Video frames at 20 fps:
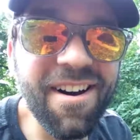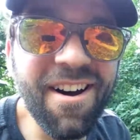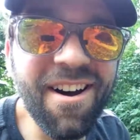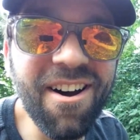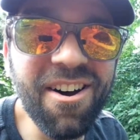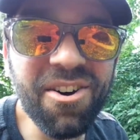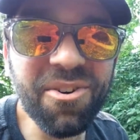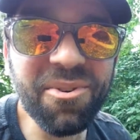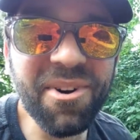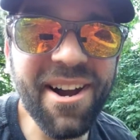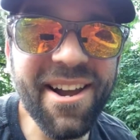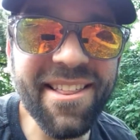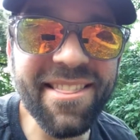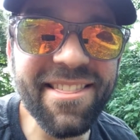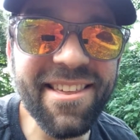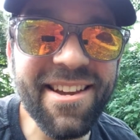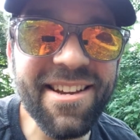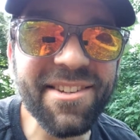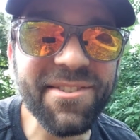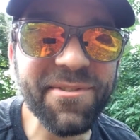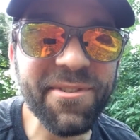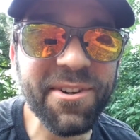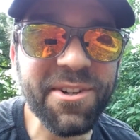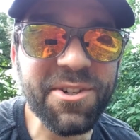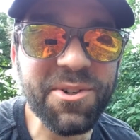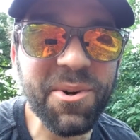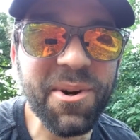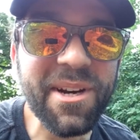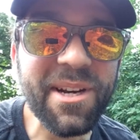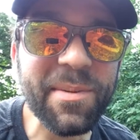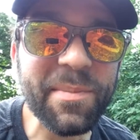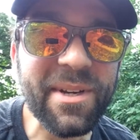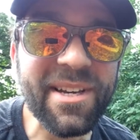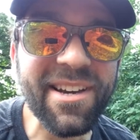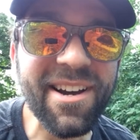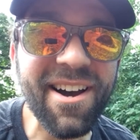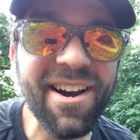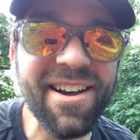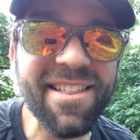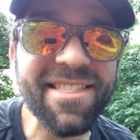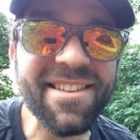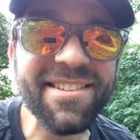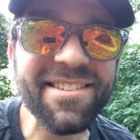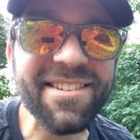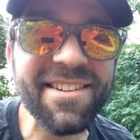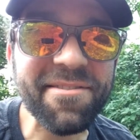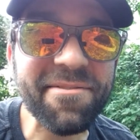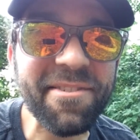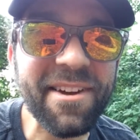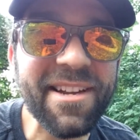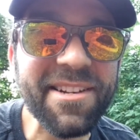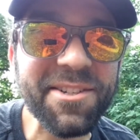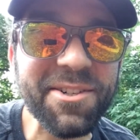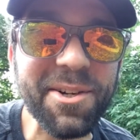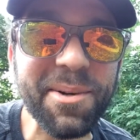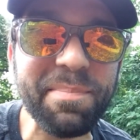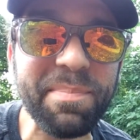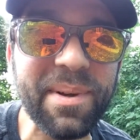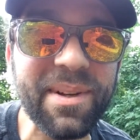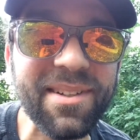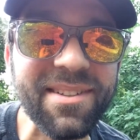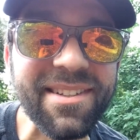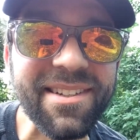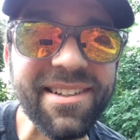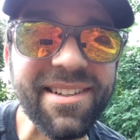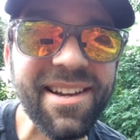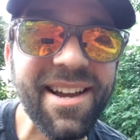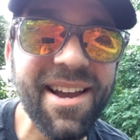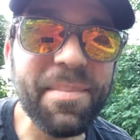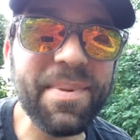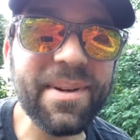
All right, thanks for joining me on this adventure building